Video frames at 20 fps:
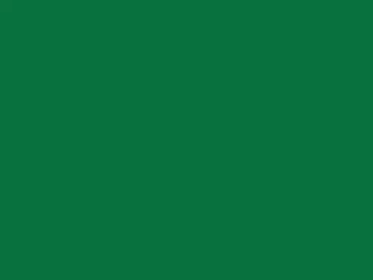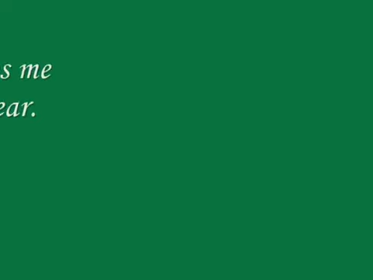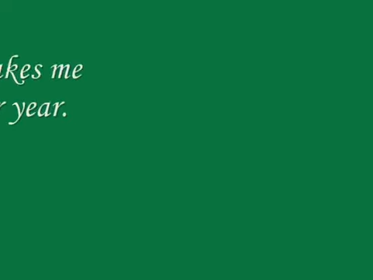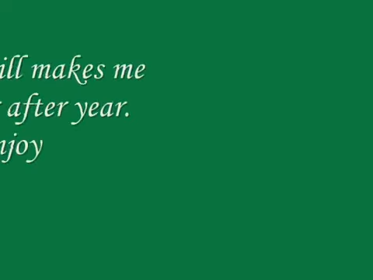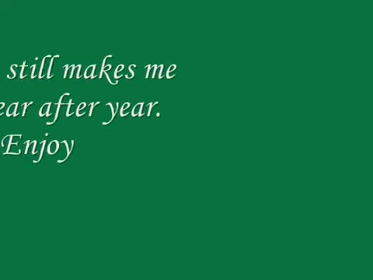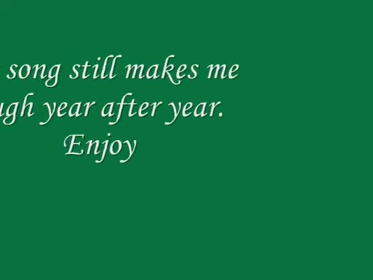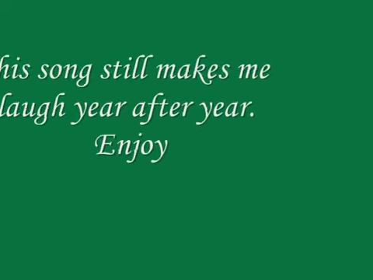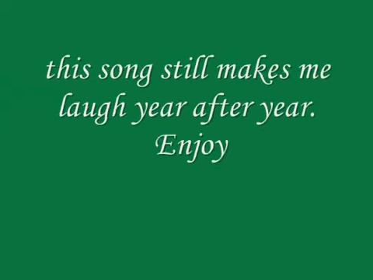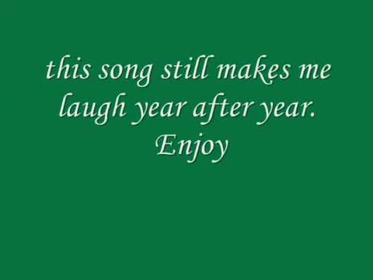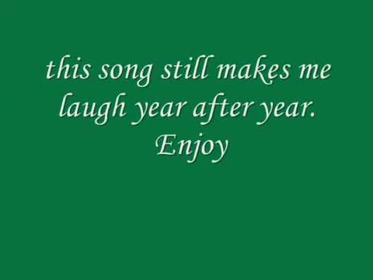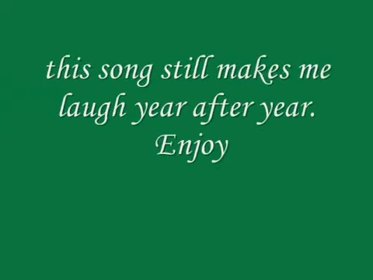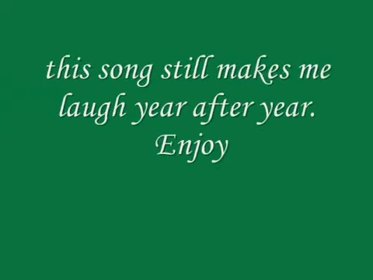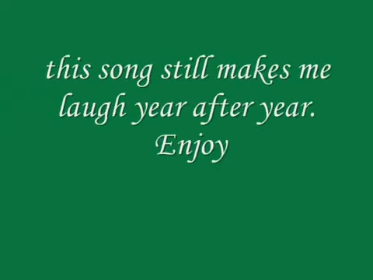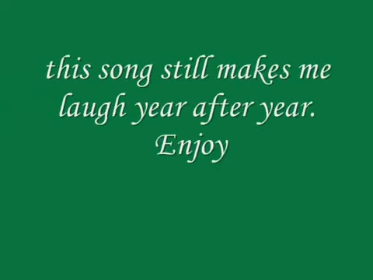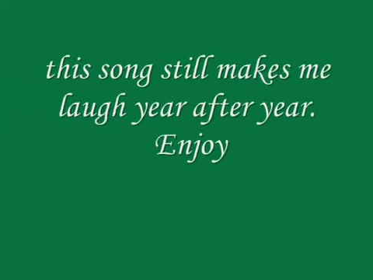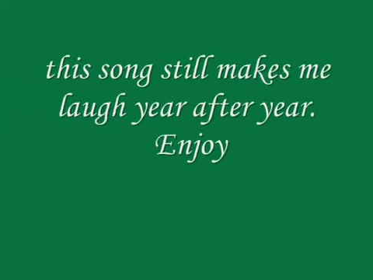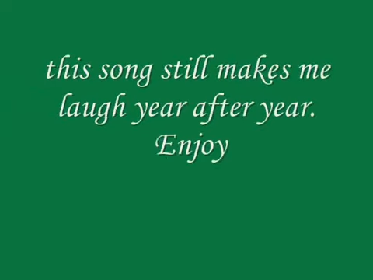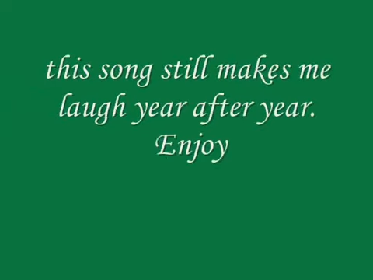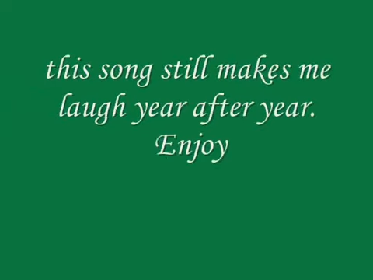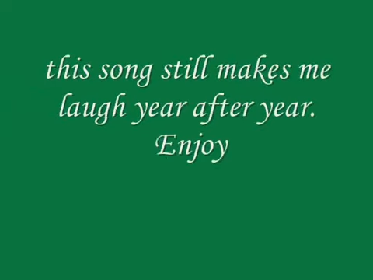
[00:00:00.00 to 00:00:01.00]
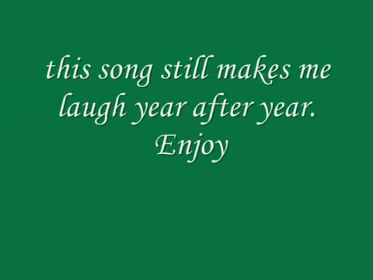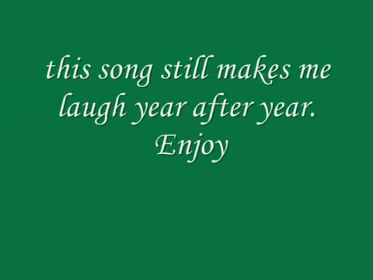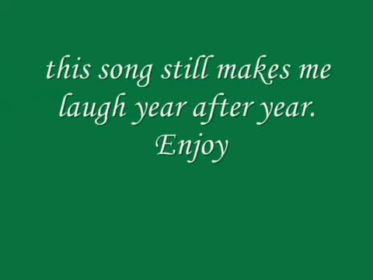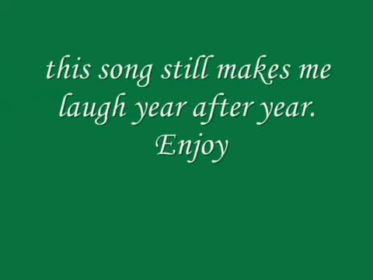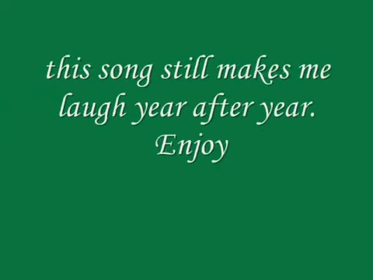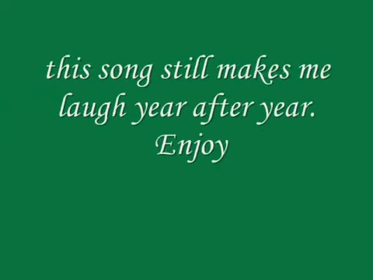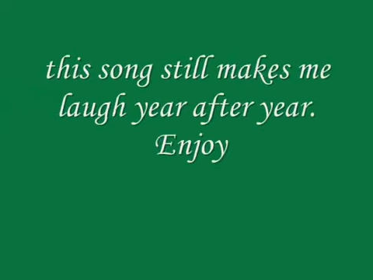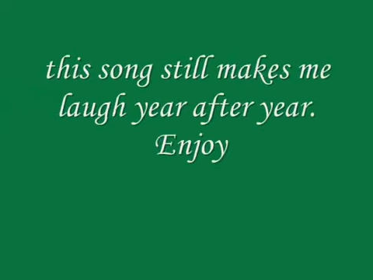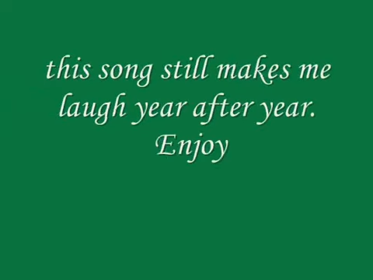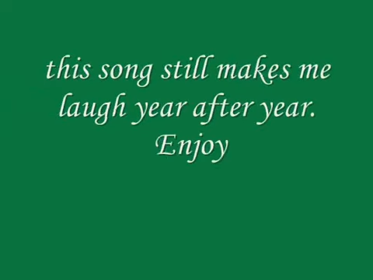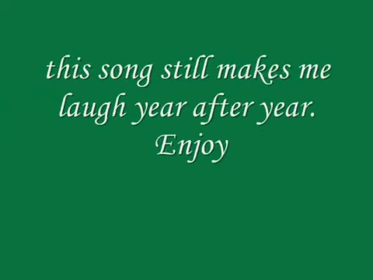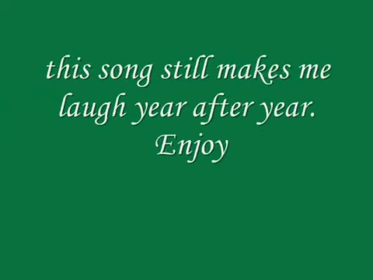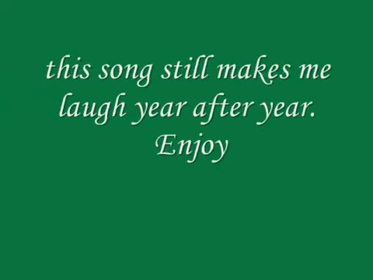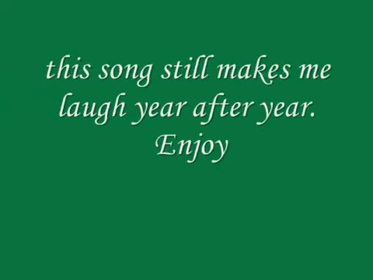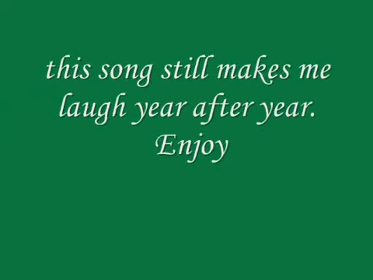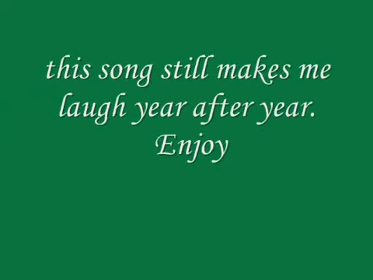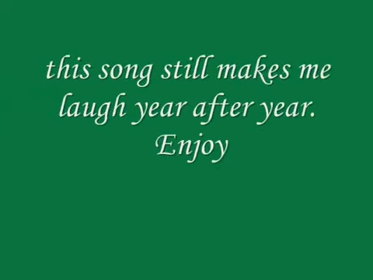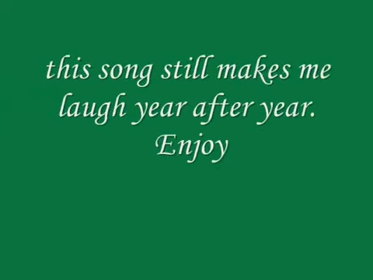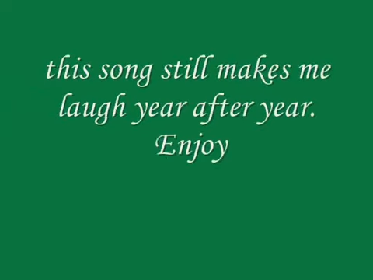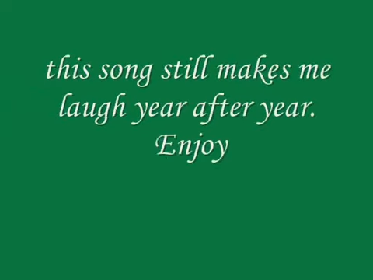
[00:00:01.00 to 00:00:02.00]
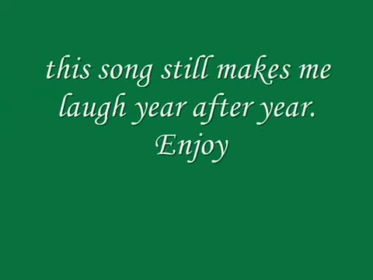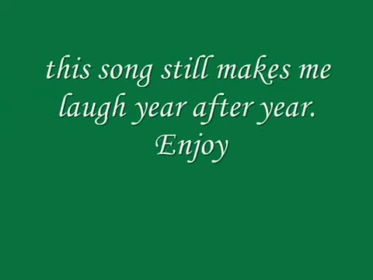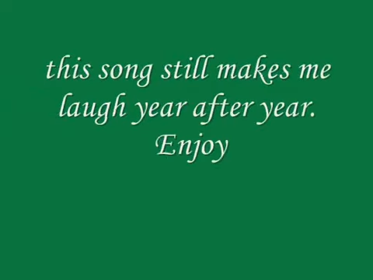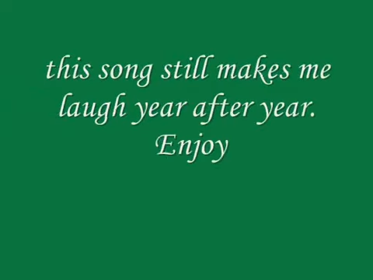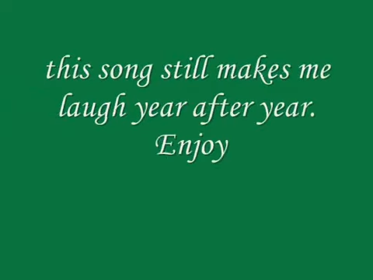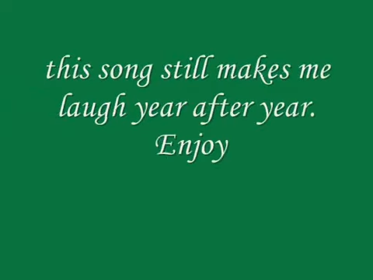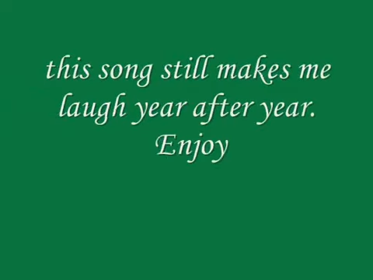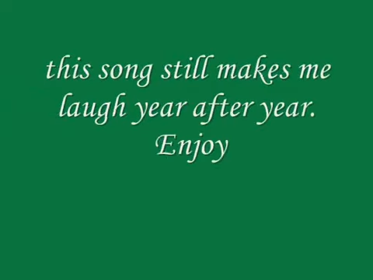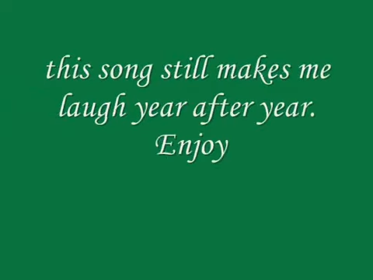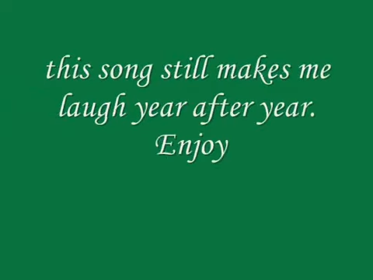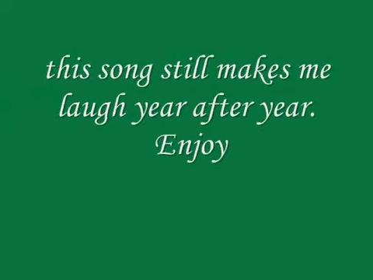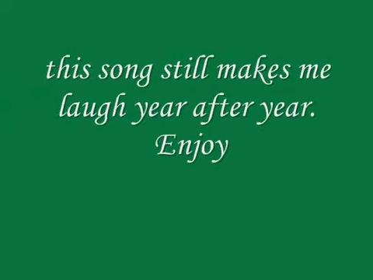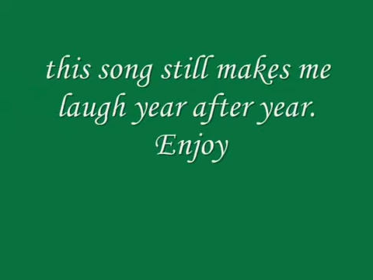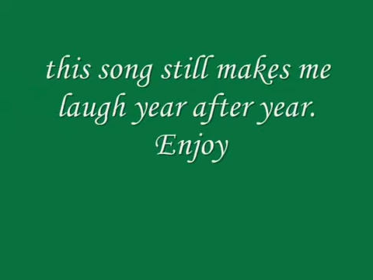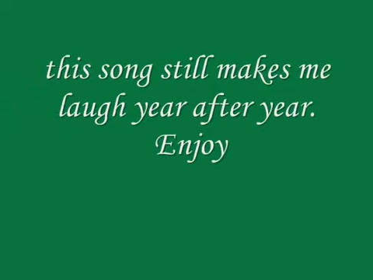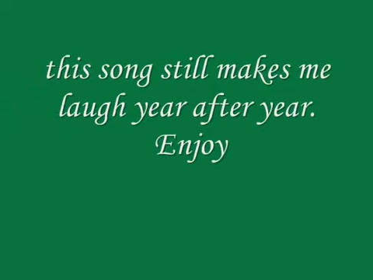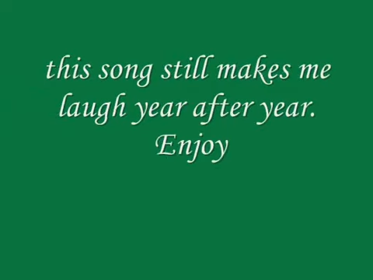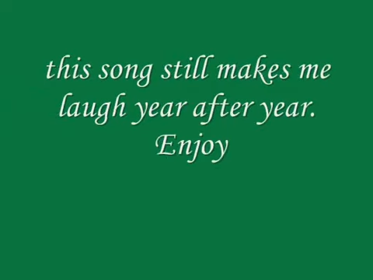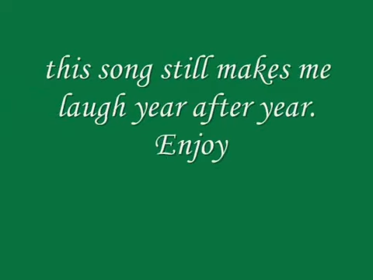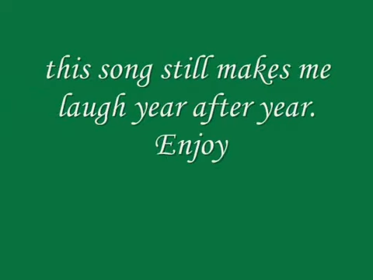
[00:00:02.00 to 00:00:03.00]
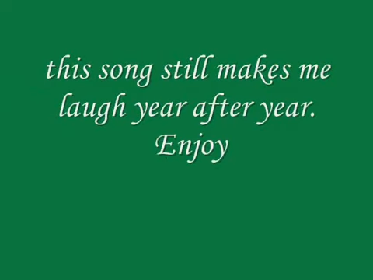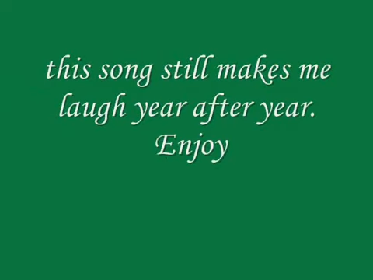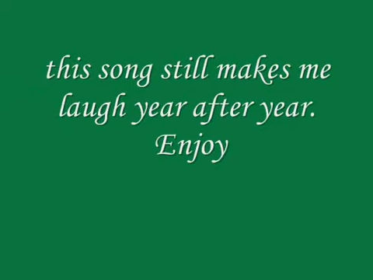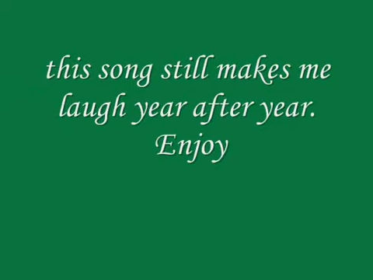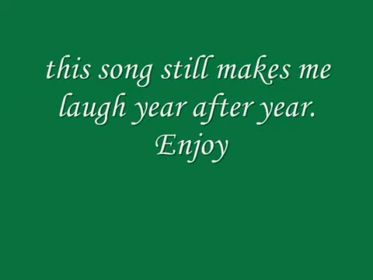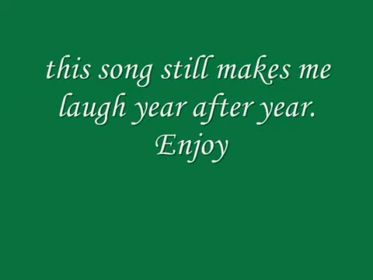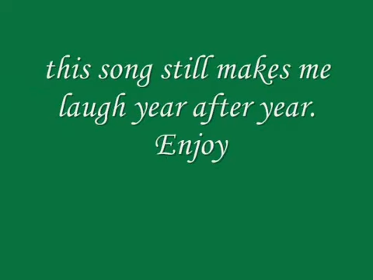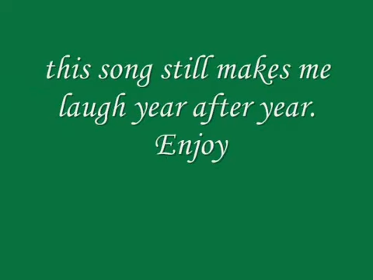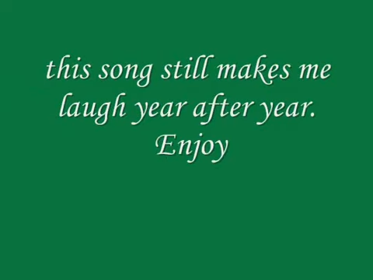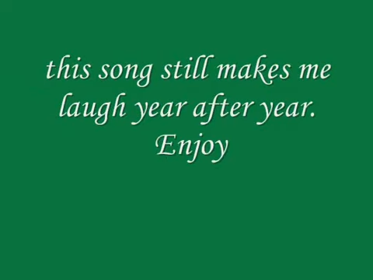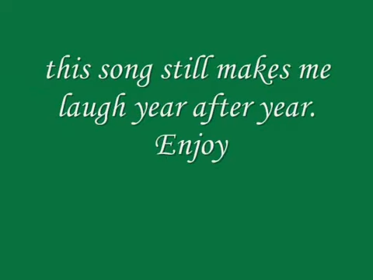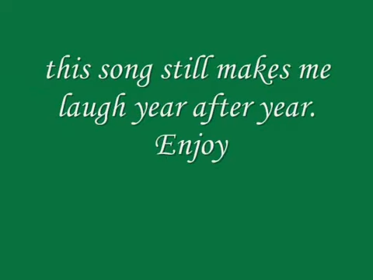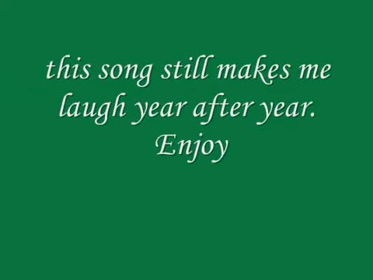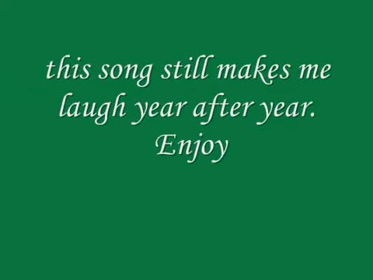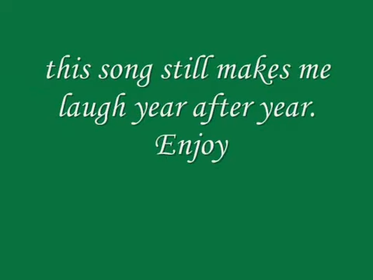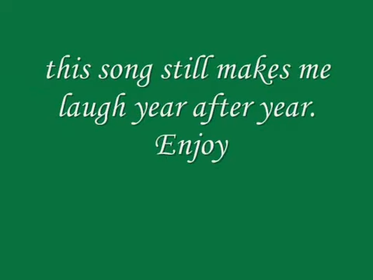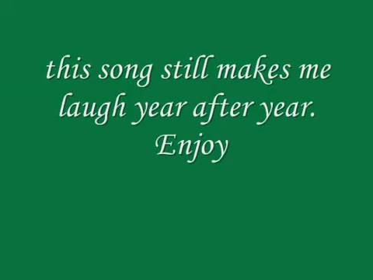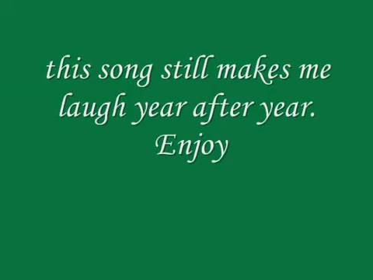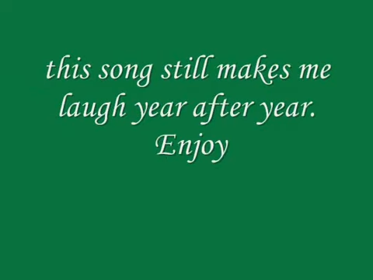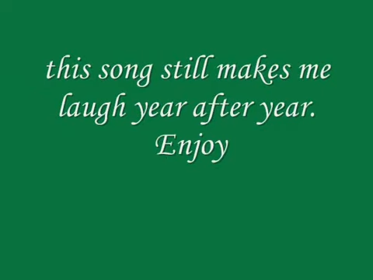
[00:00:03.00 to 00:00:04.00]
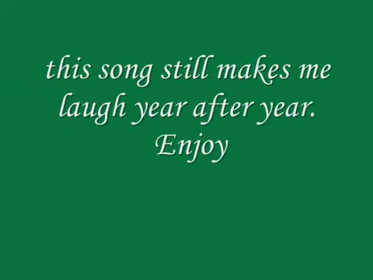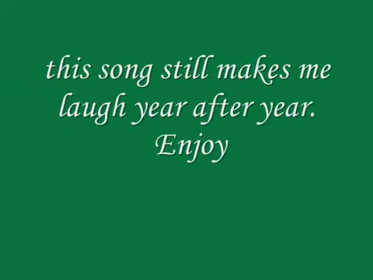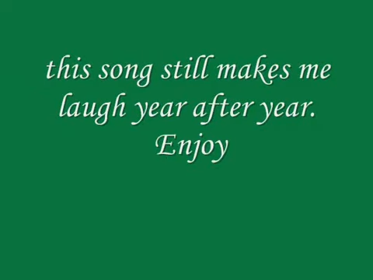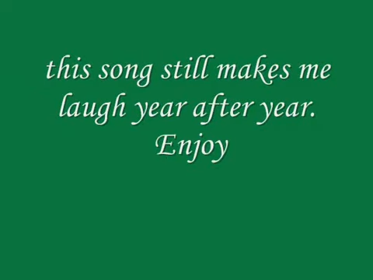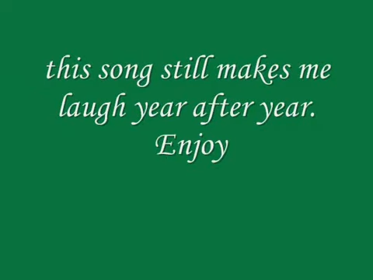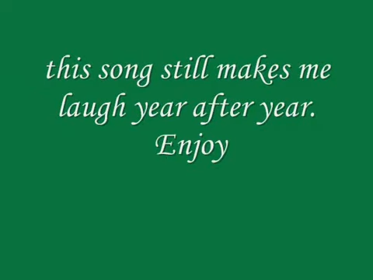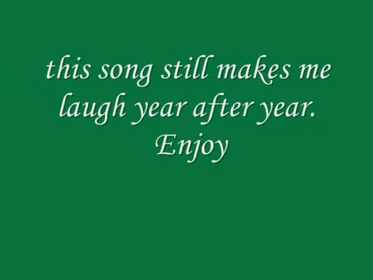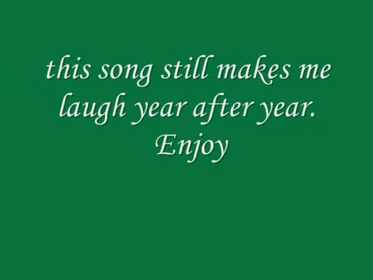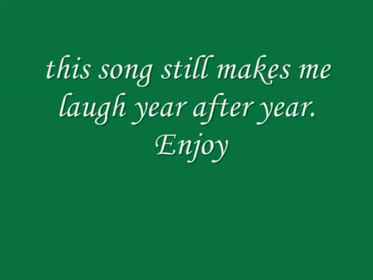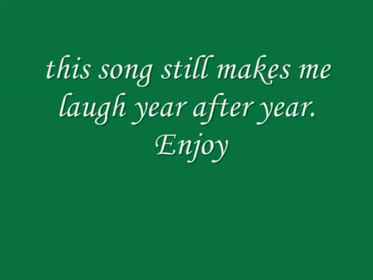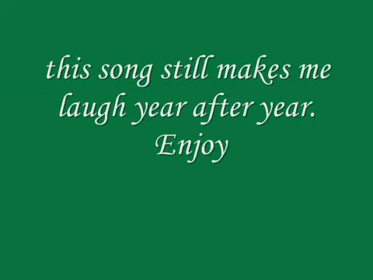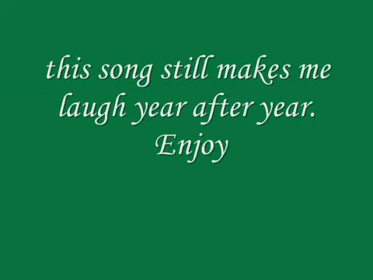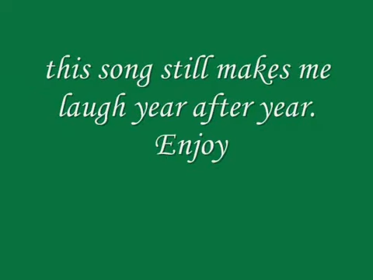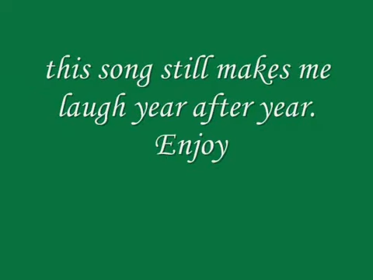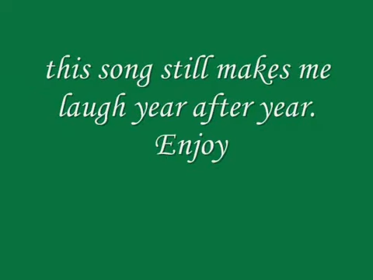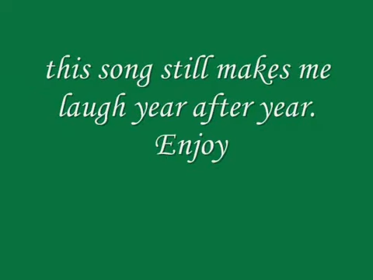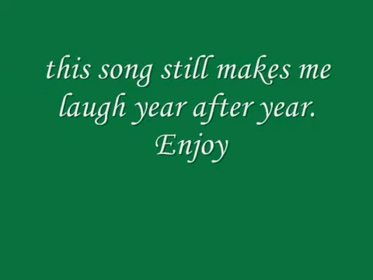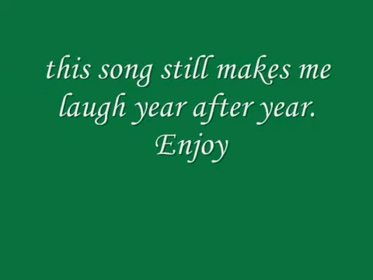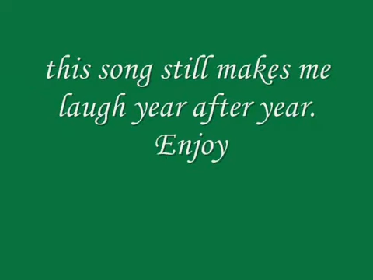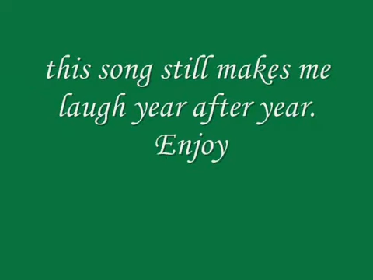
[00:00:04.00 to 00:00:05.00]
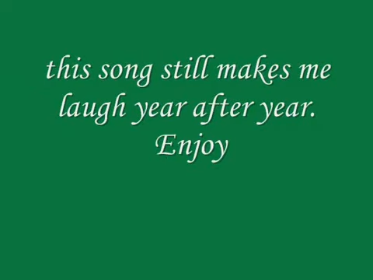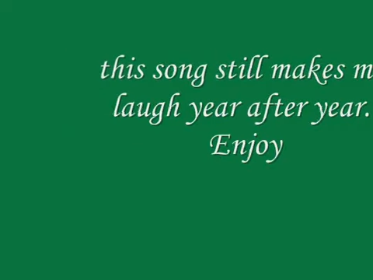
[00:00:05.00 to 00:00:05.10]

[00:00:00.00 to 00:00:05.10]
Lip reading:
[unreadable: no face in view]